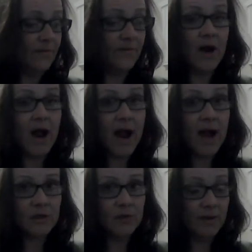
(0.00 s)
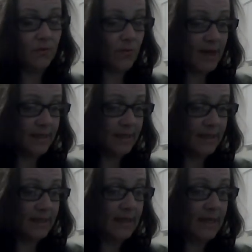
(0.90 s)
For actually,
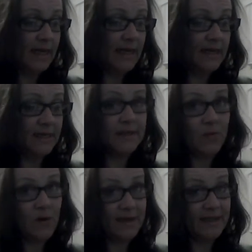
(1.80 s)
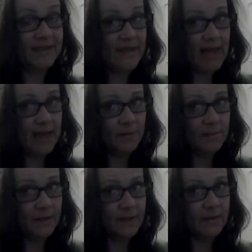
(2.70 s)
resonance is what
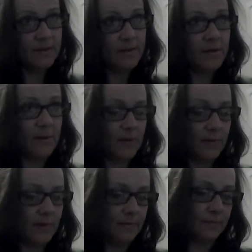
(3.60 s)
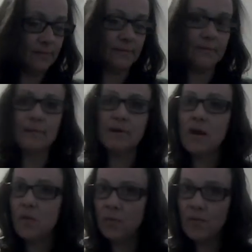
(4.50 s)
entanglement is all about.
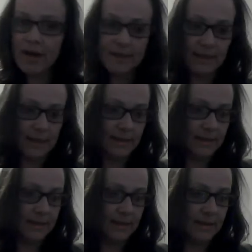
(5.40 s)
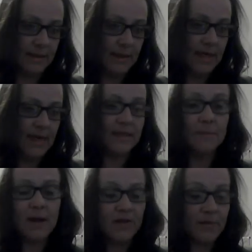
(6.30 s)
Resonance is a
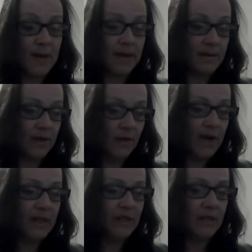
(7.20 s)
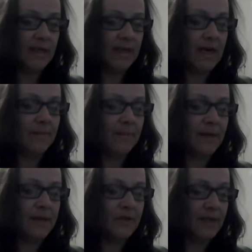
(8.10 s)
mathematical equation and can be
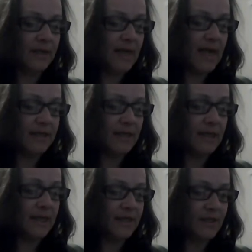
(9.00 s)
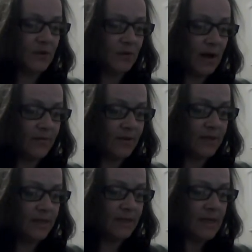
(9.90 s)
measured in lengths and
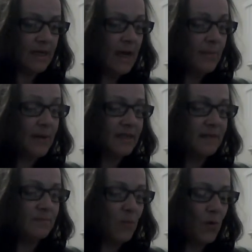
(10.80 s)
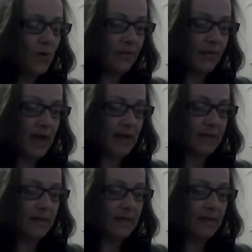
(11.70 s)
circumferences, but is more than that.